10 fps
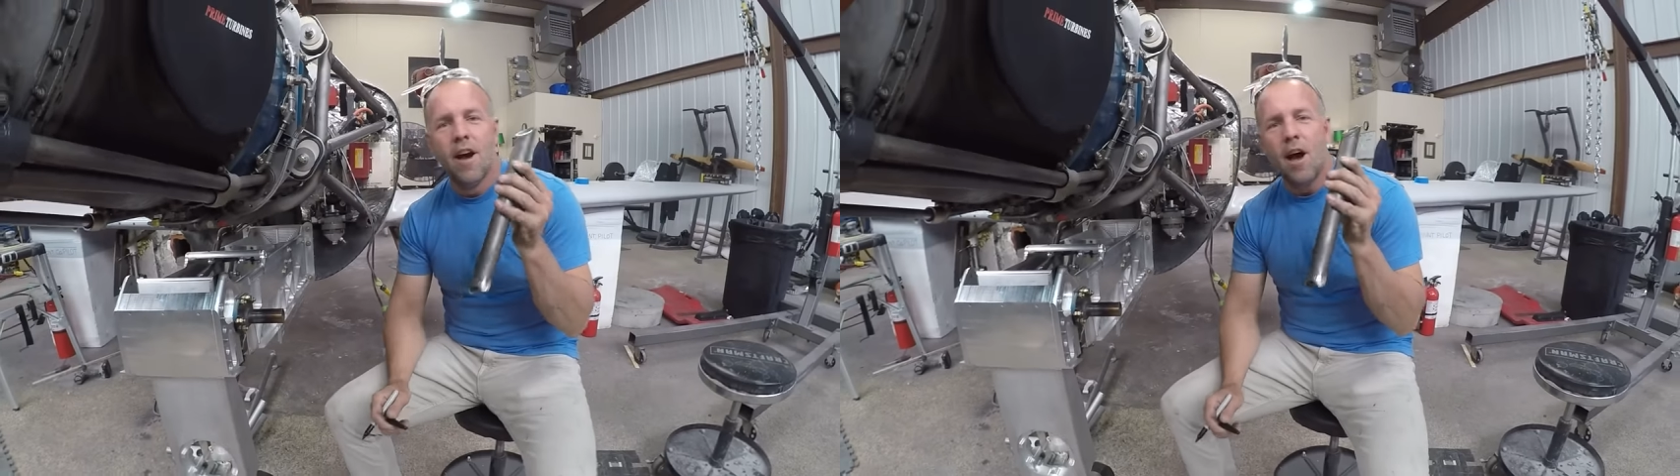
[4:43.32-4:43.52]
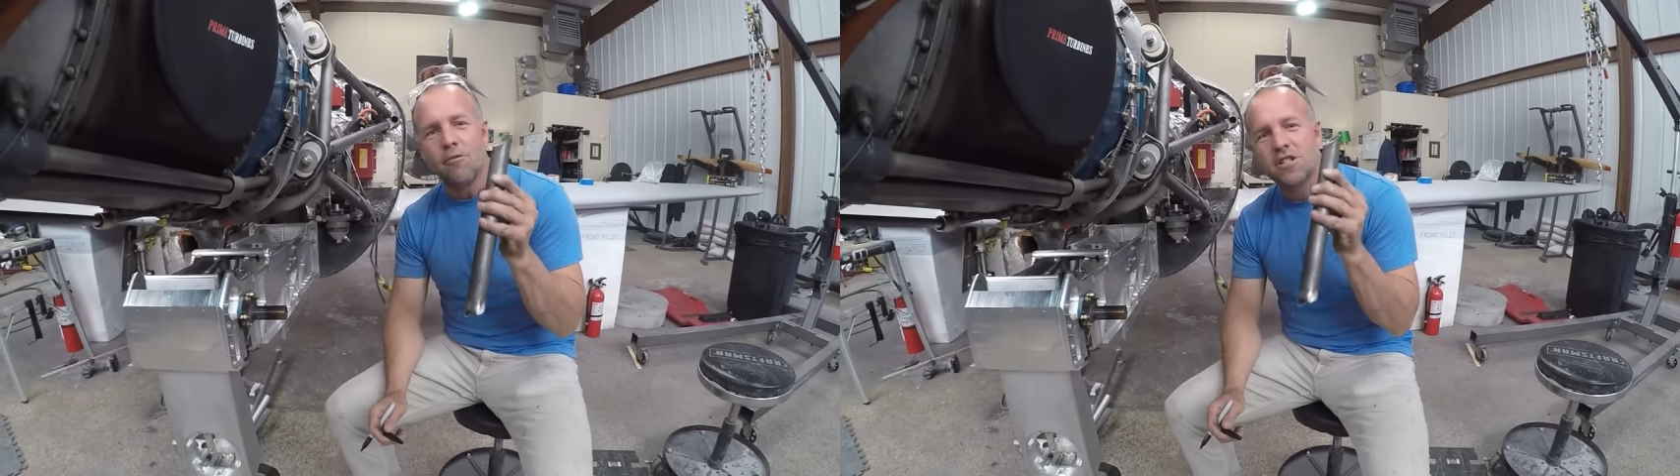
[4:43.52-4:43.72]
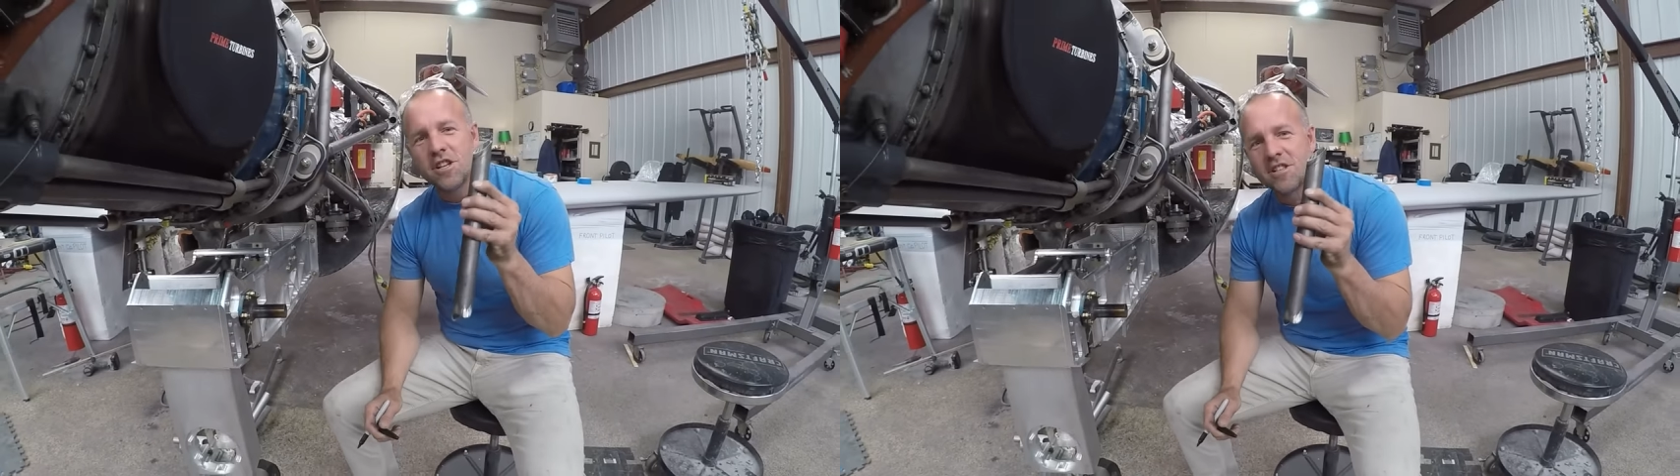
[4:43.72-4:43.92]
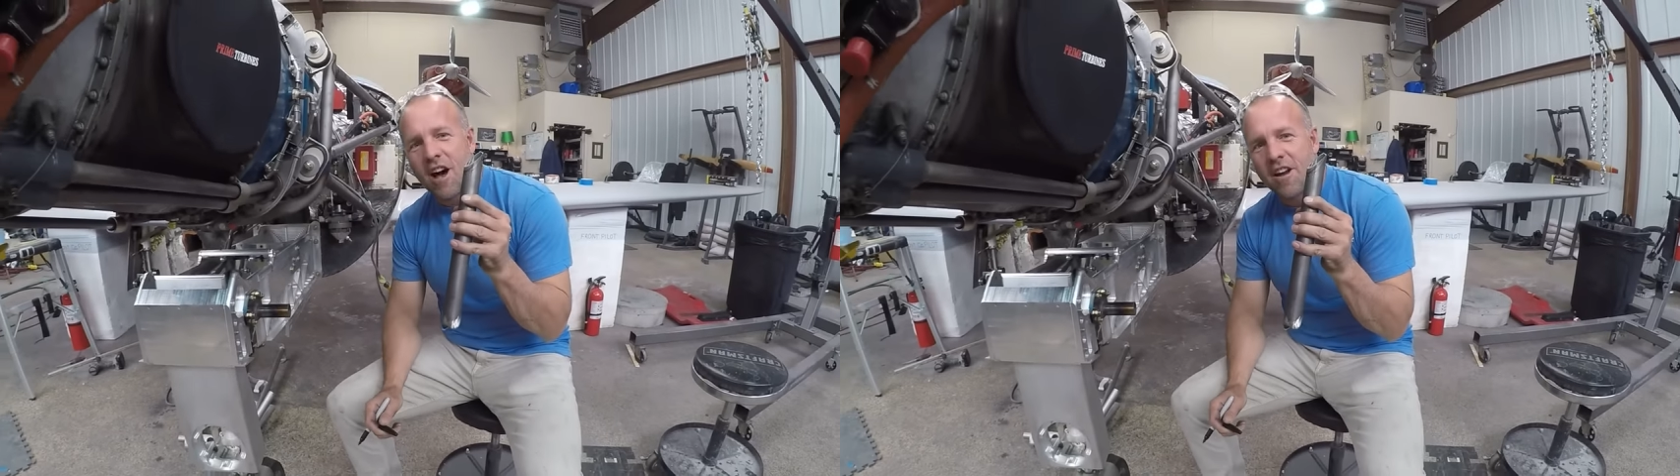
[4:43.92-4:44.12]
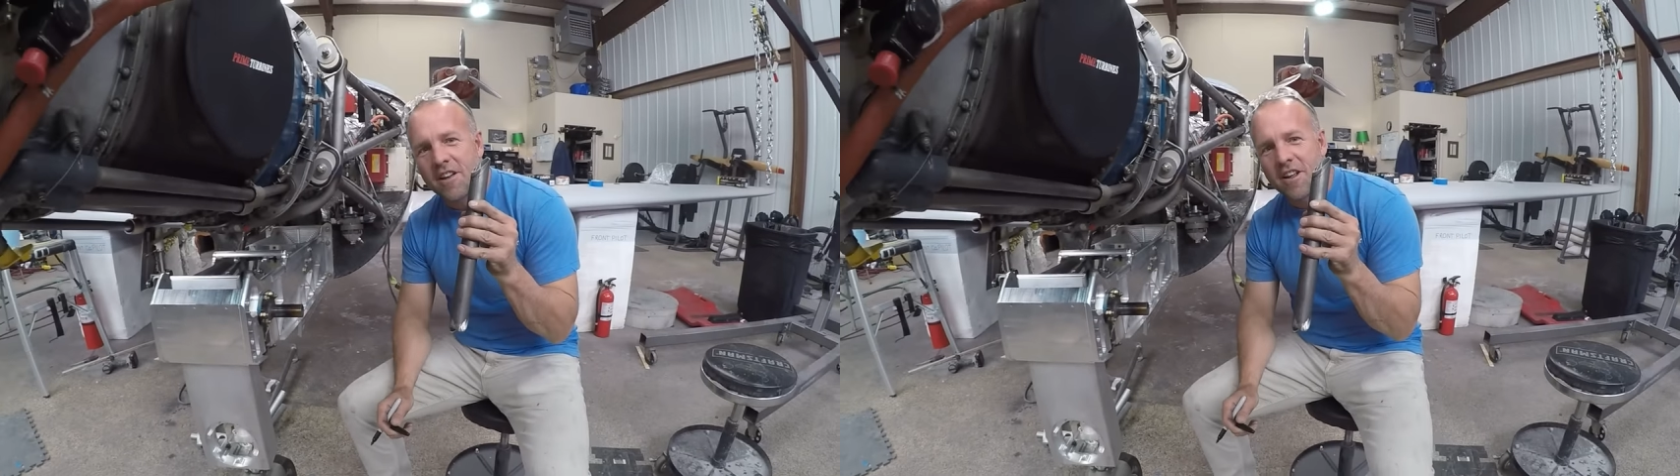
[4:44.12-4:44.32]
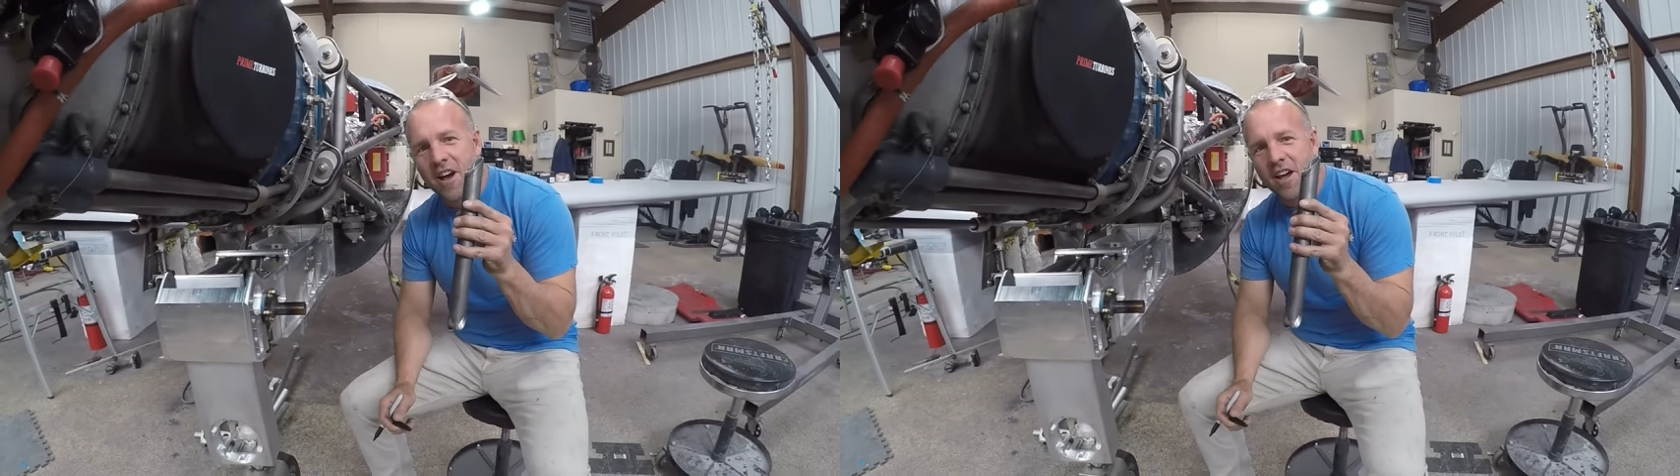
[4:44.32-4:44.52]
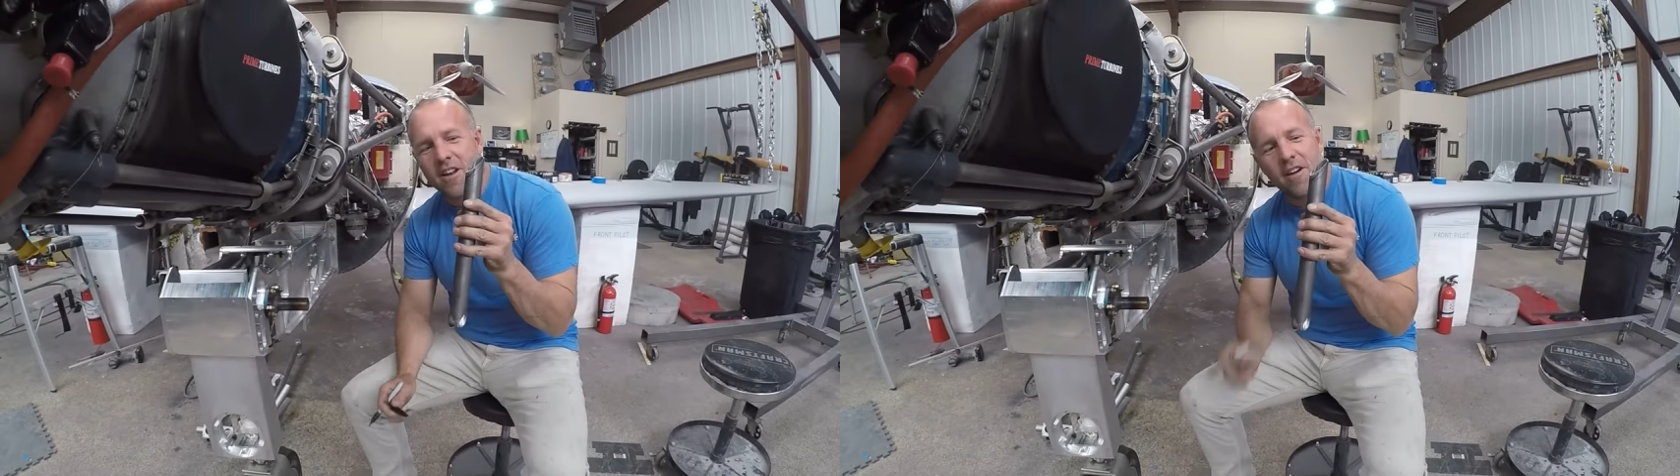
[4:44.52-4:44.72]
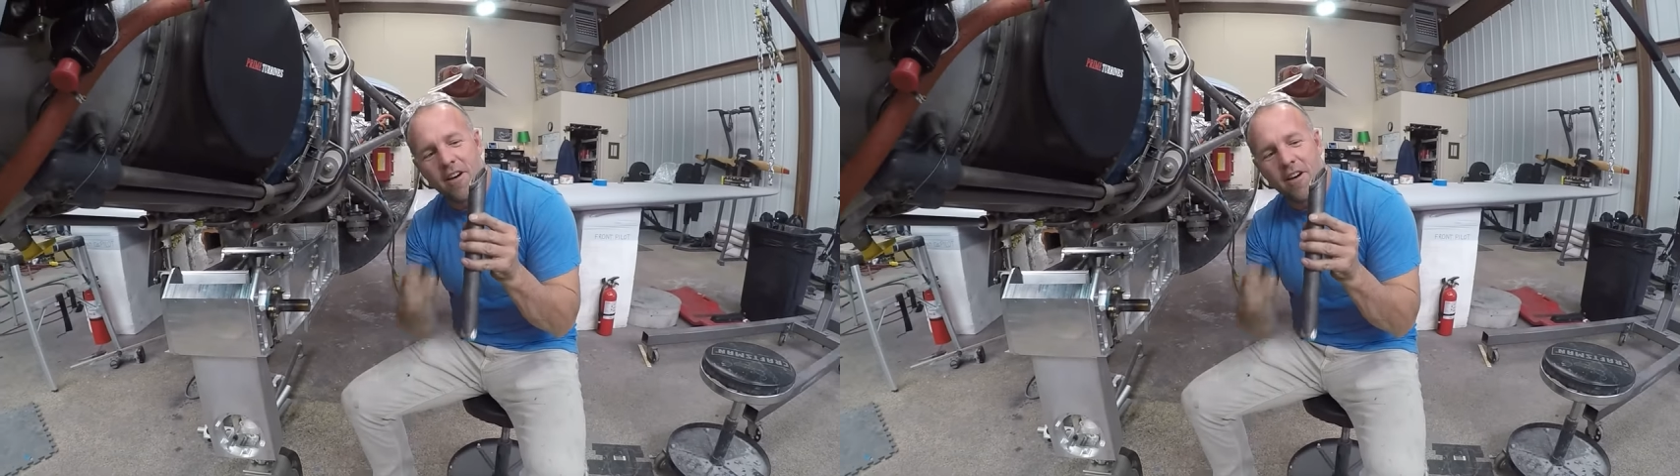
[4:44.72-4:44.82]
I wish the saw could cut